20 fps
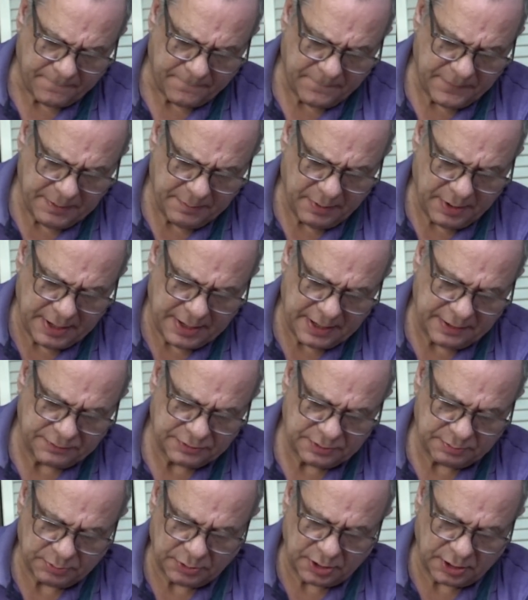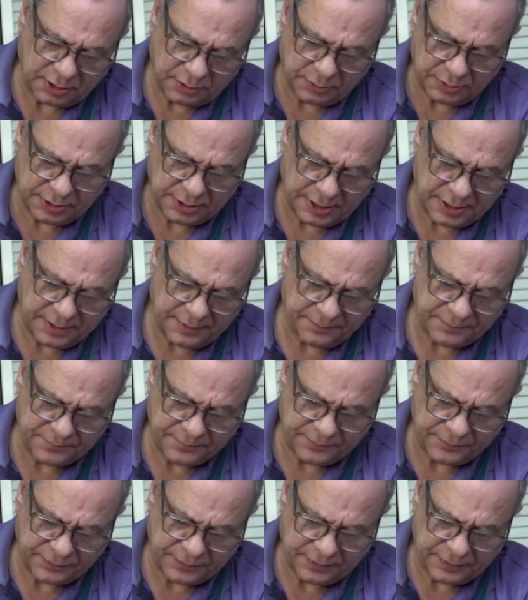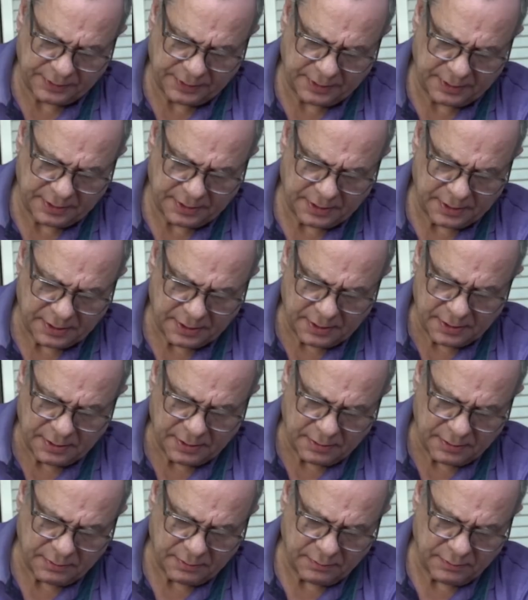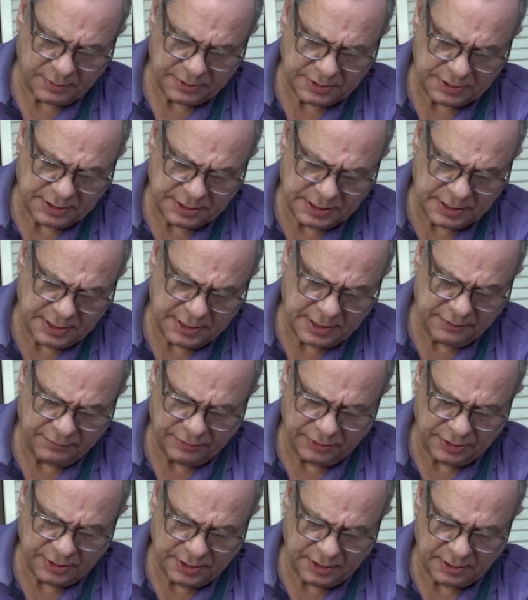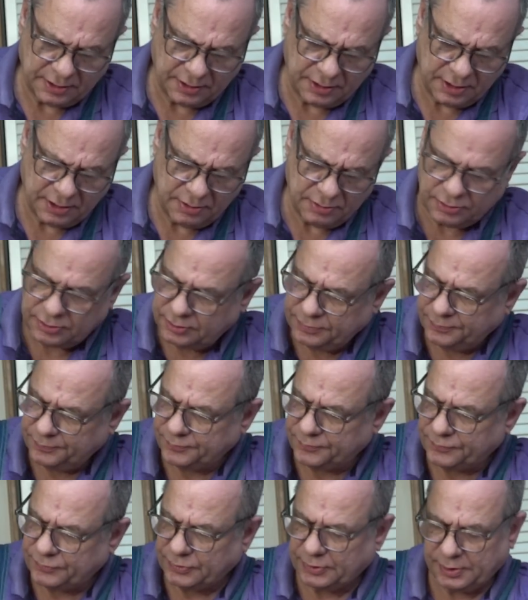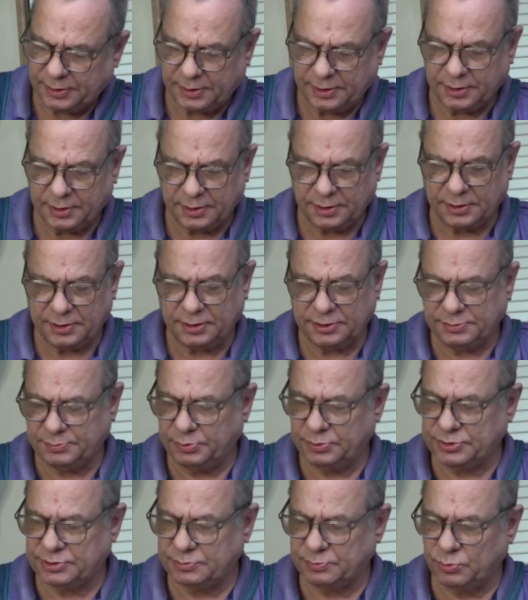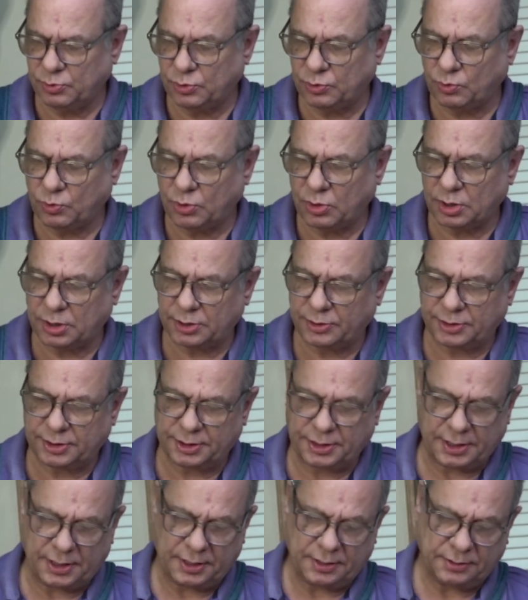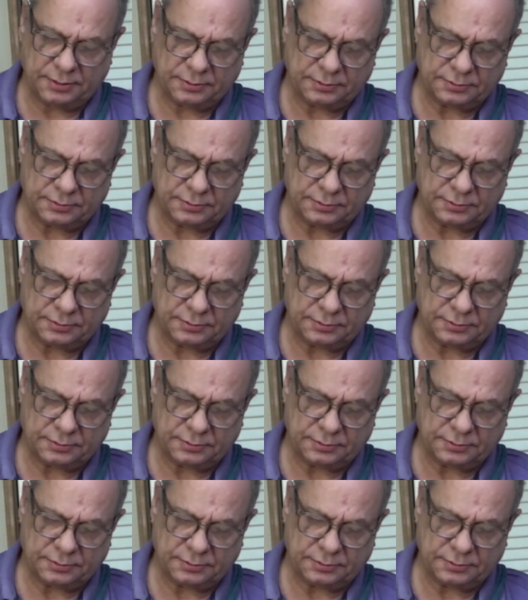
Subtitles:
We might have some luck with that. Once I get everything coated, let's put some more water in that.